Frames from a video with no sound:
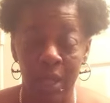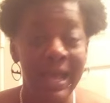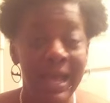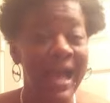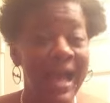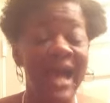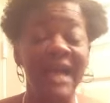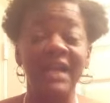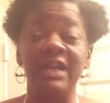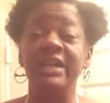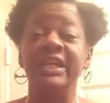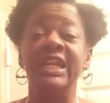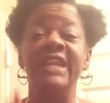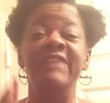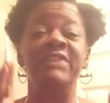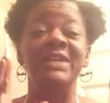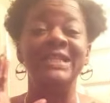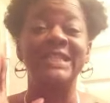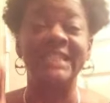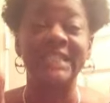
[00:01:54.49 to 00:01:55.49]
I could
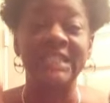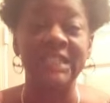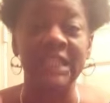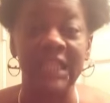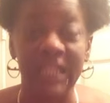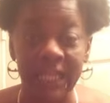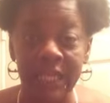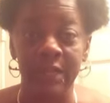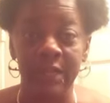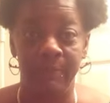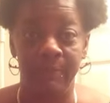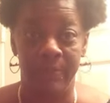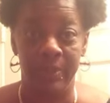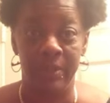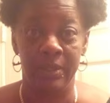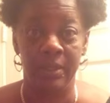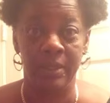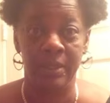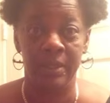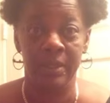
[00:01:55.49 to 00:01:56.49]
even sleep
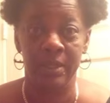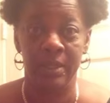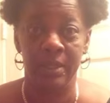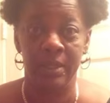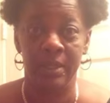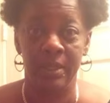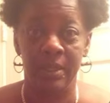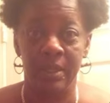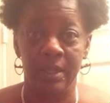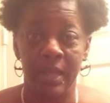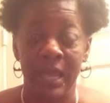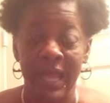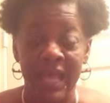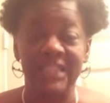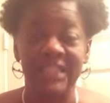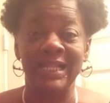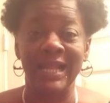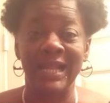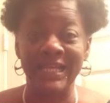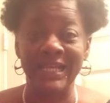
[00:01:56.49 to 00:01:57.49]

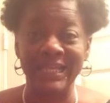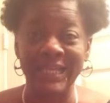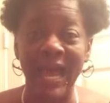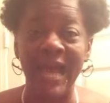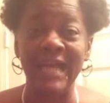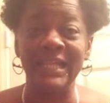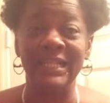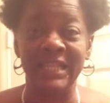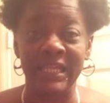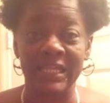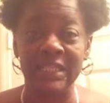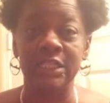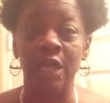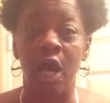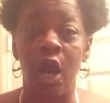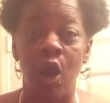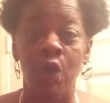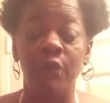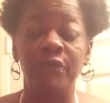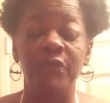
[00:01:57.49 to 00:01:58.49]
until I got this
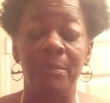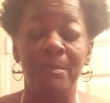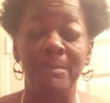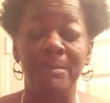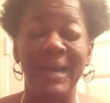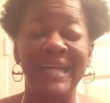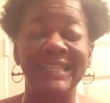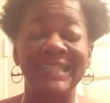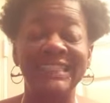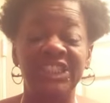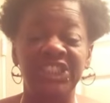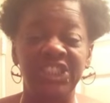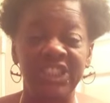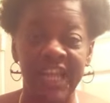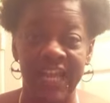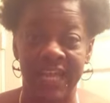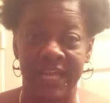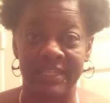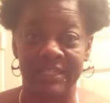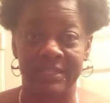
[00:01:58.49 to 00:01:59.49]
off my
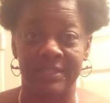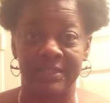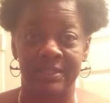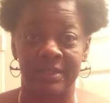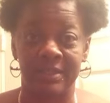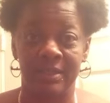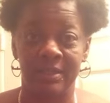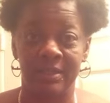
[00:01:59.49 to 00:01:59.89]
chest.